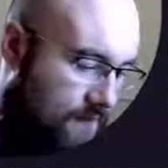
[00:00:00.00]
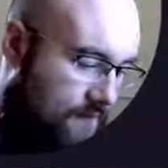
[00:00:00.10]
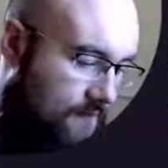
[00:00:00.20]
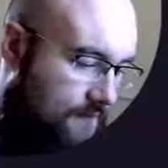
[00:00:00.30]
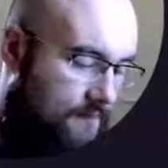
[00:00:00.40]

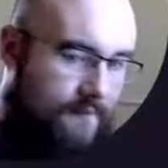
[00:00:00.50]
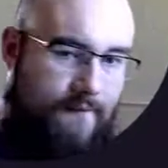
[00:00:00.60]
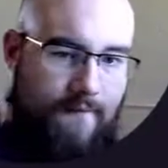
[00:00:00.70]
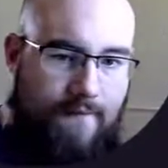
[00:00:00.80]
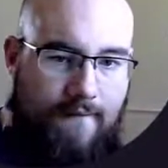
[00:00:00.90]

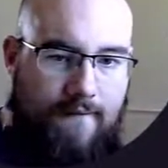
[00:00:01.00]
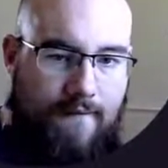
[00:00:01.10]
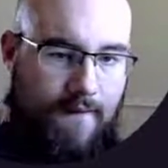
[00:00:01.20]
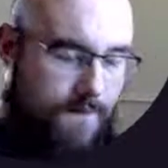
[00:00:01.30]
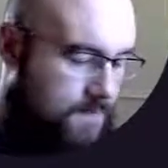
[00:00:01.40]

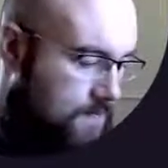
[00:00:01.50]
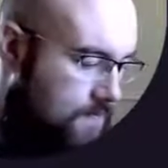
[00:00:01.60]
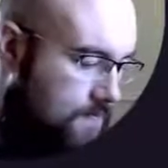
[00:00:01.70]
No one is speaking in this clip.